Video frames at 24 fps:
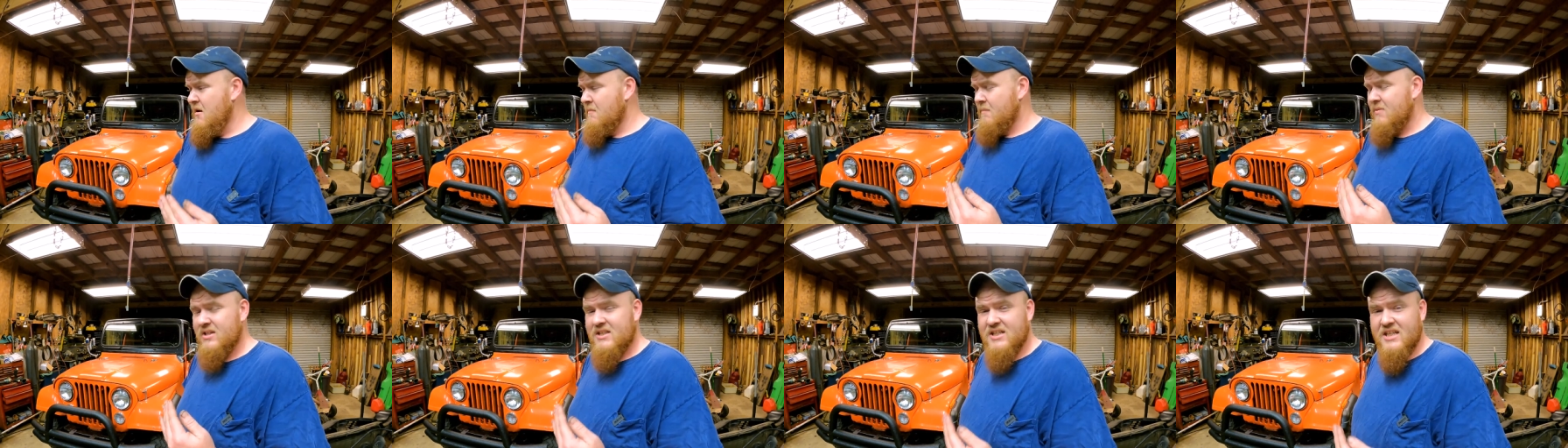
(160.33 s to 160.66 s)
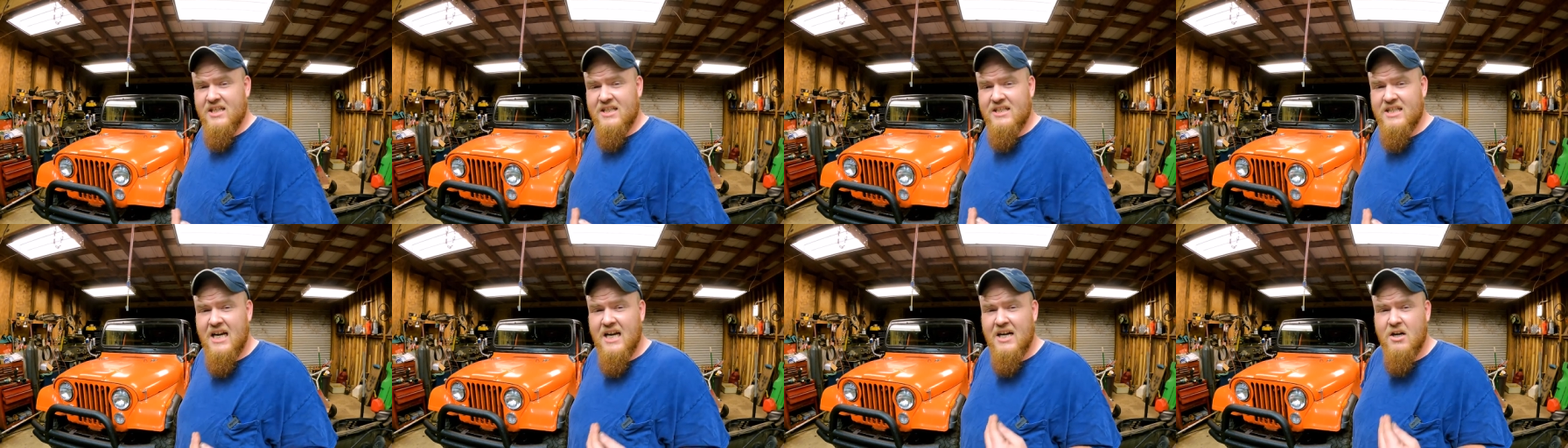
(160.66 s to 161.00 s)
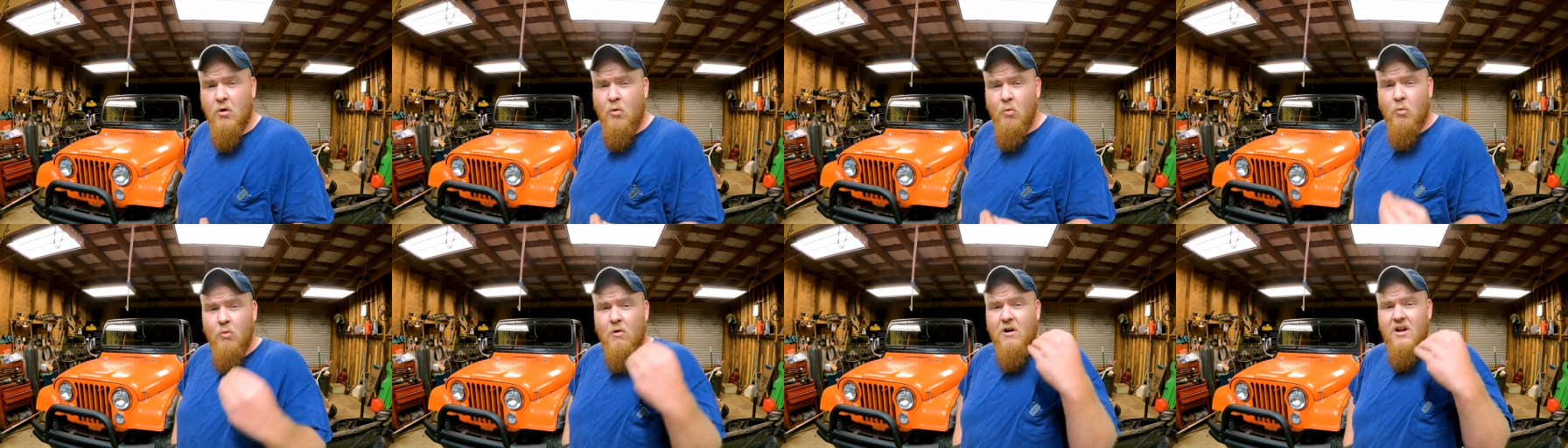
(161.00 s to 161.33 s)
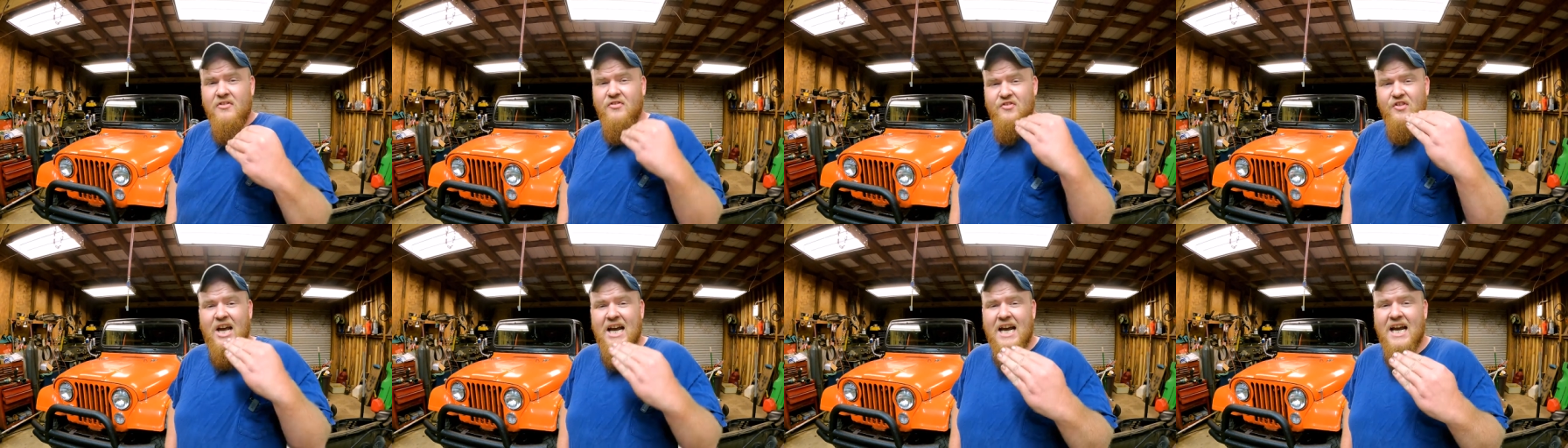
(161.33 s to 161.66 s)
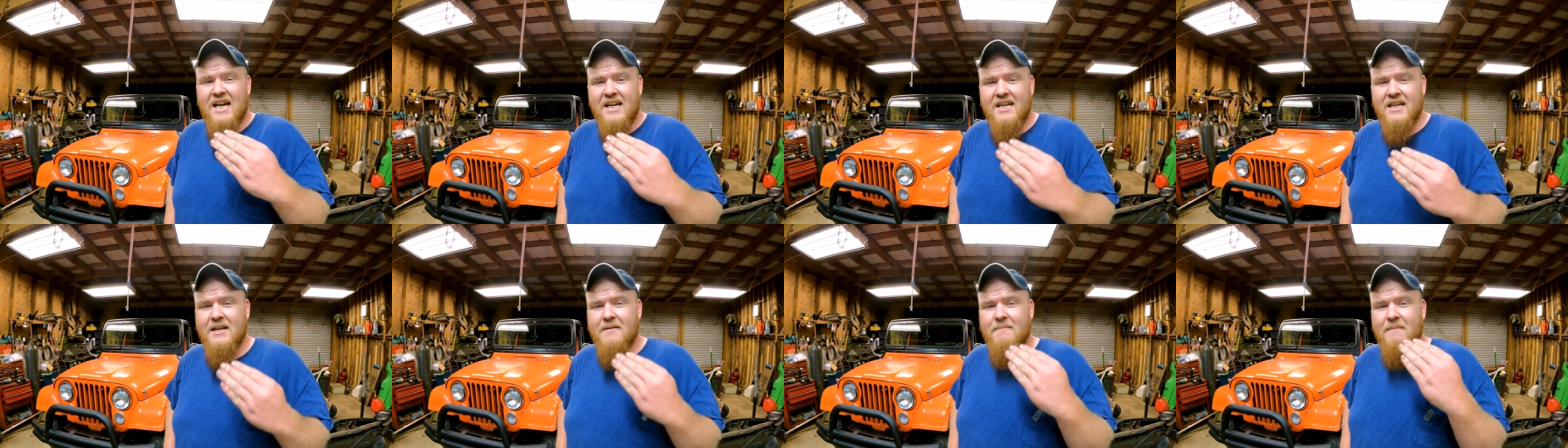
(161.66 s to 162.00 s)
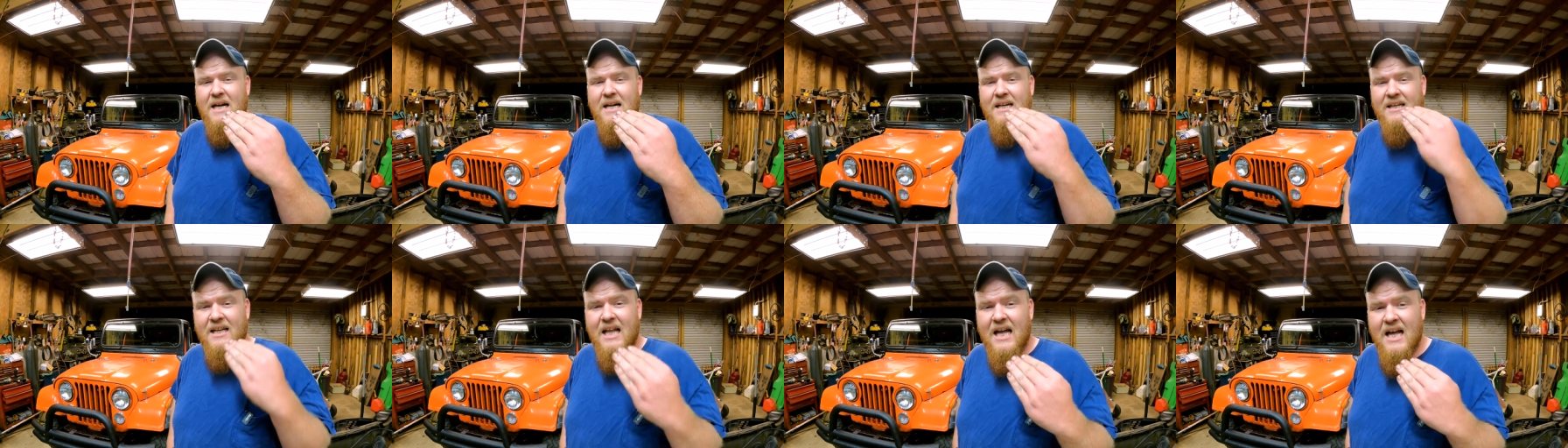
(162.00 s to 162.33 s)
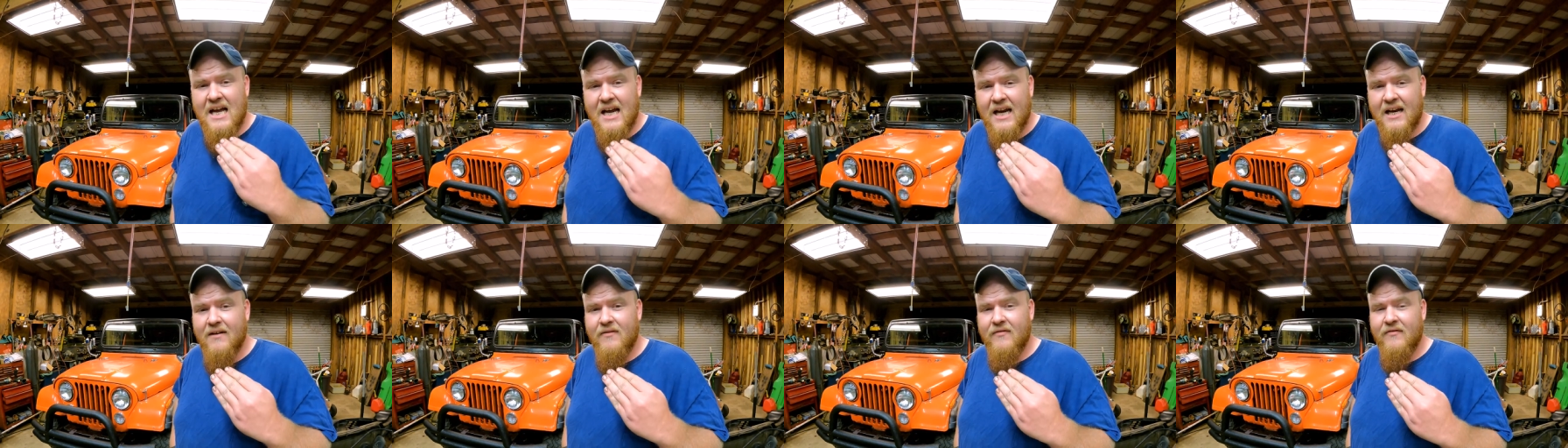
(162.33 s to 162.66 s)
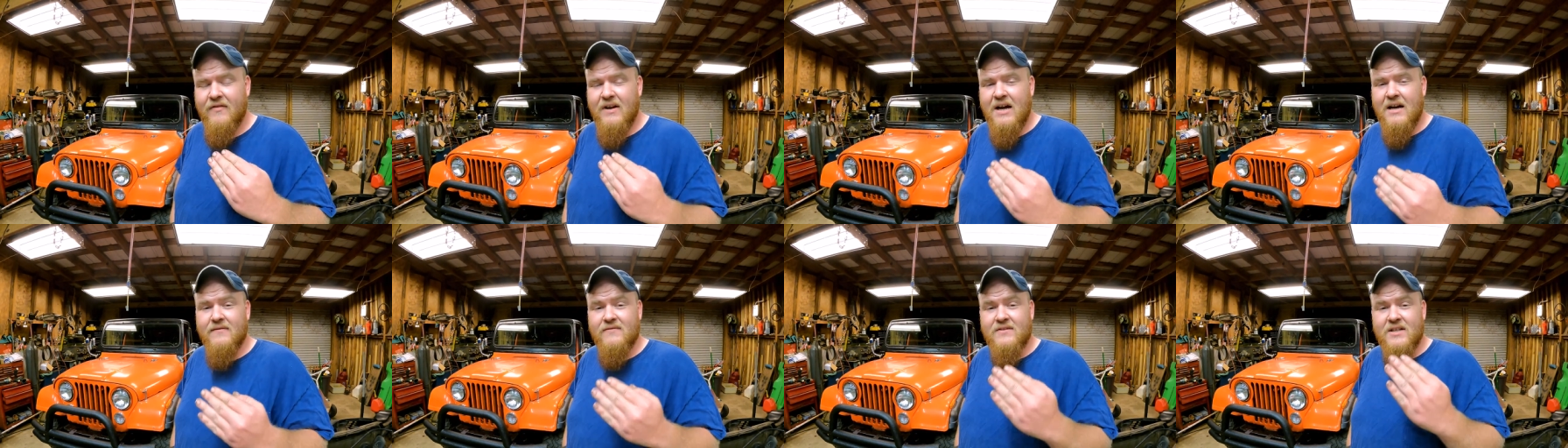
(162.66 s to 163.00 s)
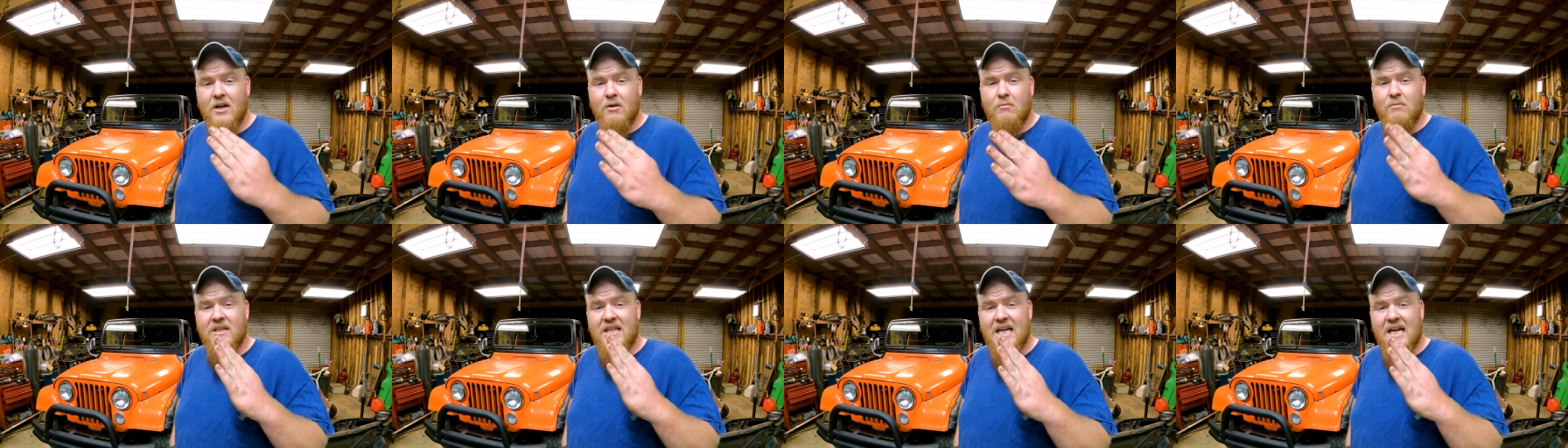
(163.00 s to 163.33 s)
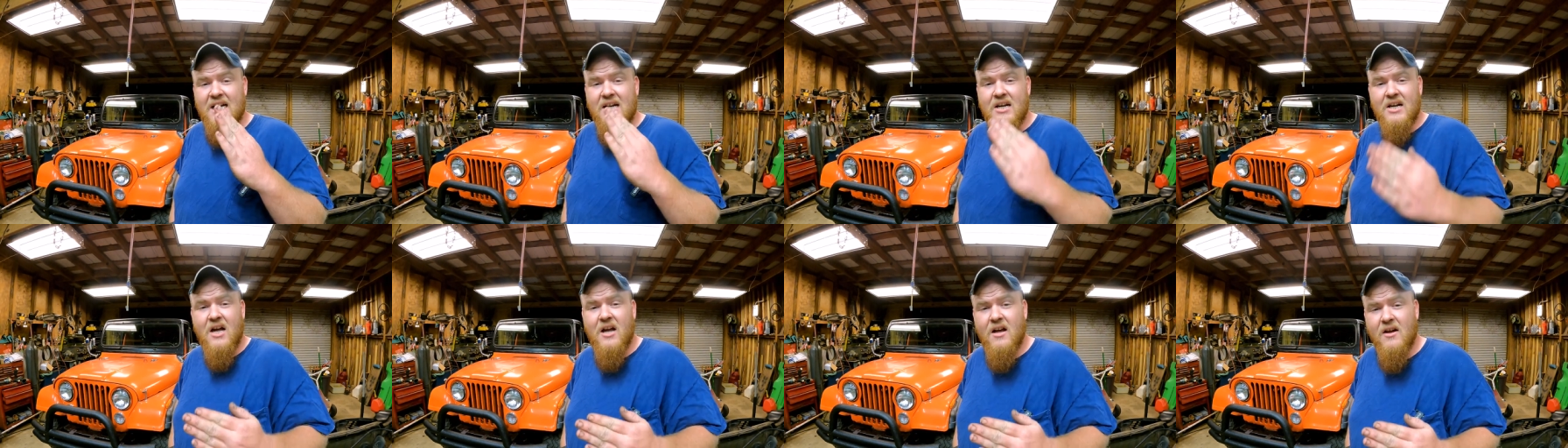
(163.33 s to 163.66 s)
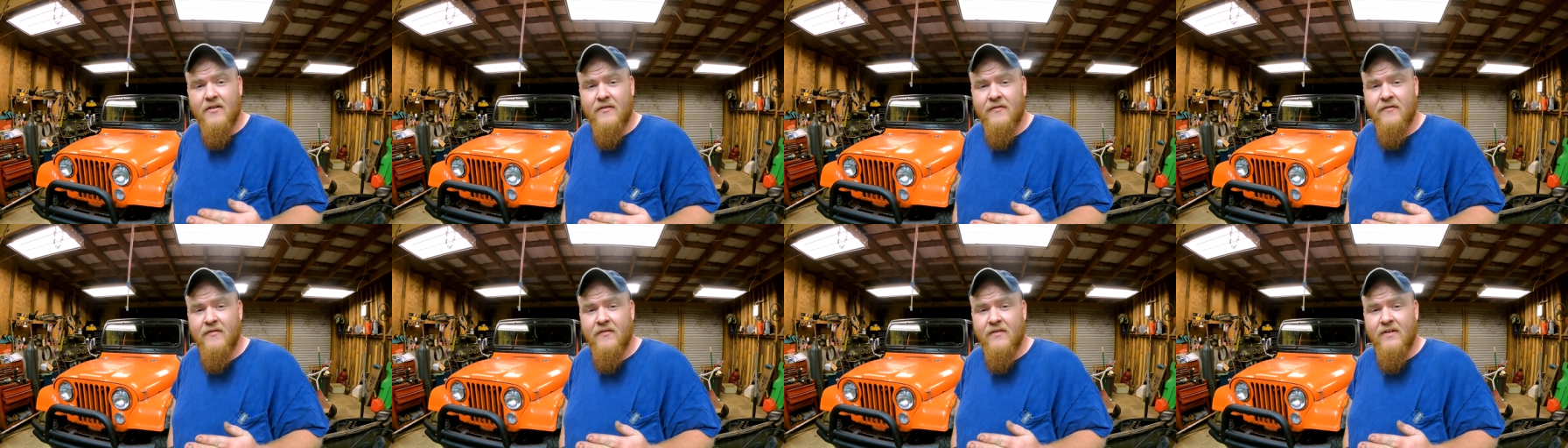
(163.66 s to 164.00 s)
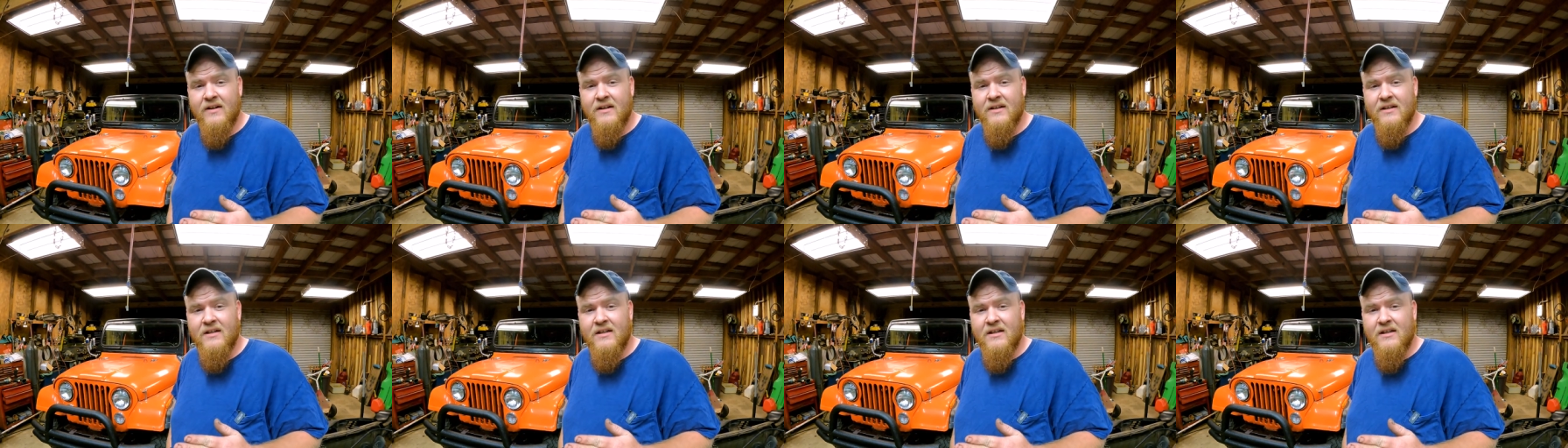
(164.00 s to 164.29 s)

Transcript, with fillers: But since I don't want that in my life, I've dealt with that enough